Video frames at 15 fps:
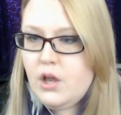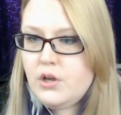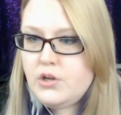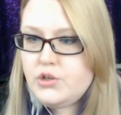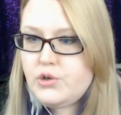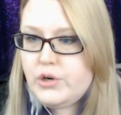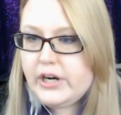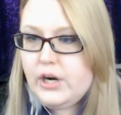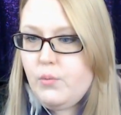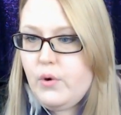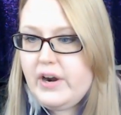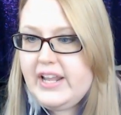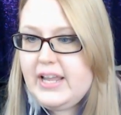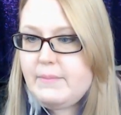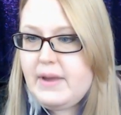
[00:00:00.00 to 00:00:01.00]
Trigger
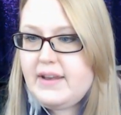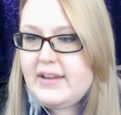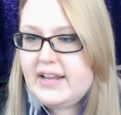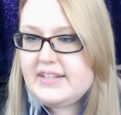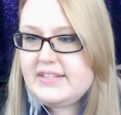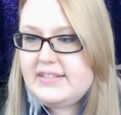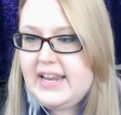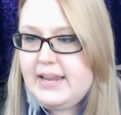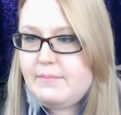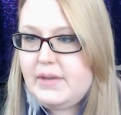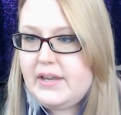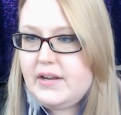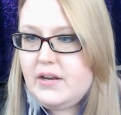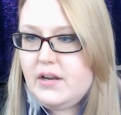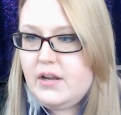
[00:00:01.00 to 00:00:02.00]
warning in my next
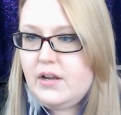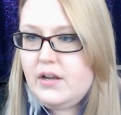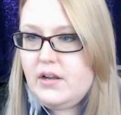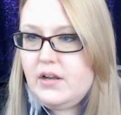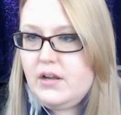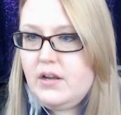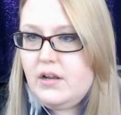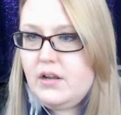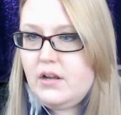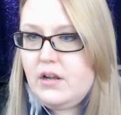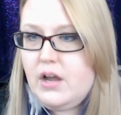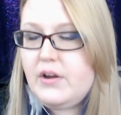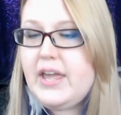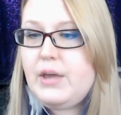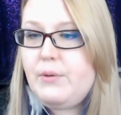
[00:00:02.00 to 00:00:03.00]
statement.
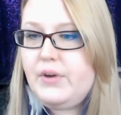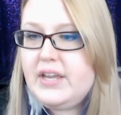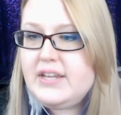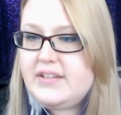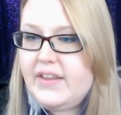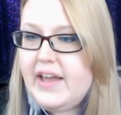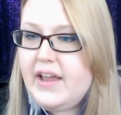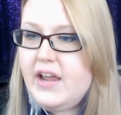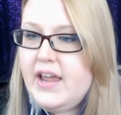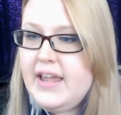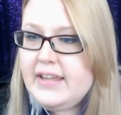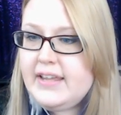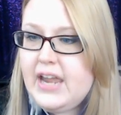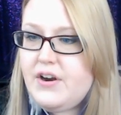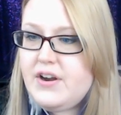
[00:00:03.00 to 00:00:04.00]
Okay, we'll get to that.
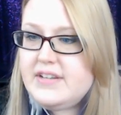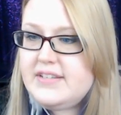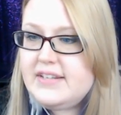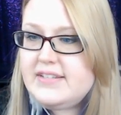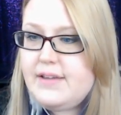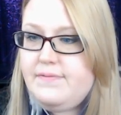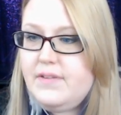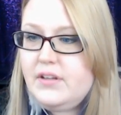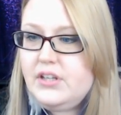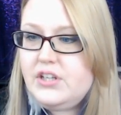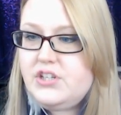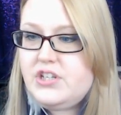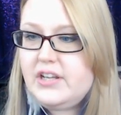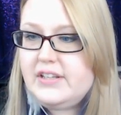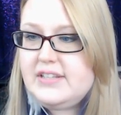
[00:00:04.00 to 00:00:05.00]
Karen says, I feel a
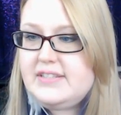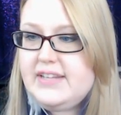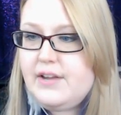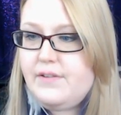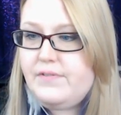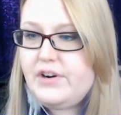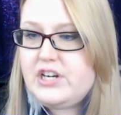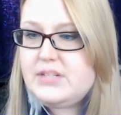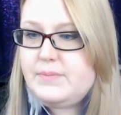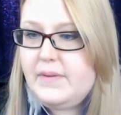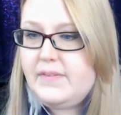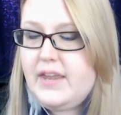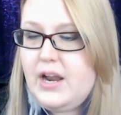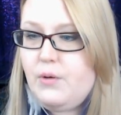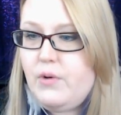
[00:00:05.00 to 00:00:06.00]
jealousy at first,
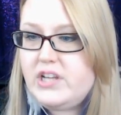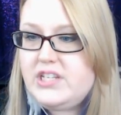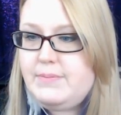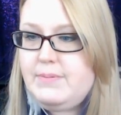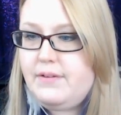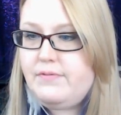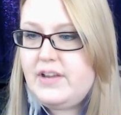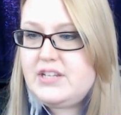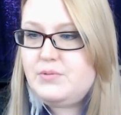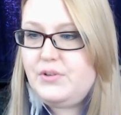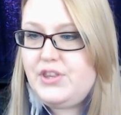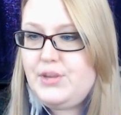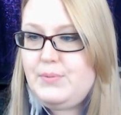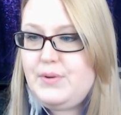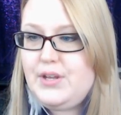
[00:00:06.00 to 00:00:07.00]
but then I want to be friends
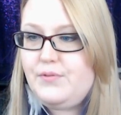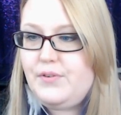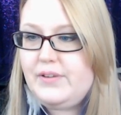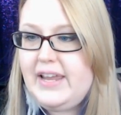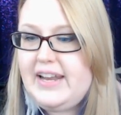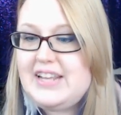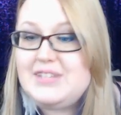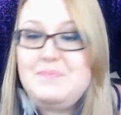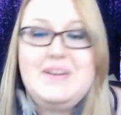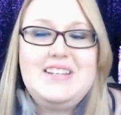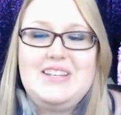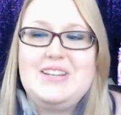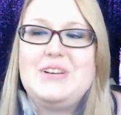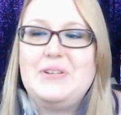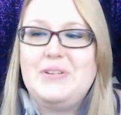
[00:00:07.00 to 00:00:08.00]
with the beautiful ladies. Me
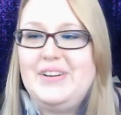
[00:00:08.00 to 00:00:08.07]
too.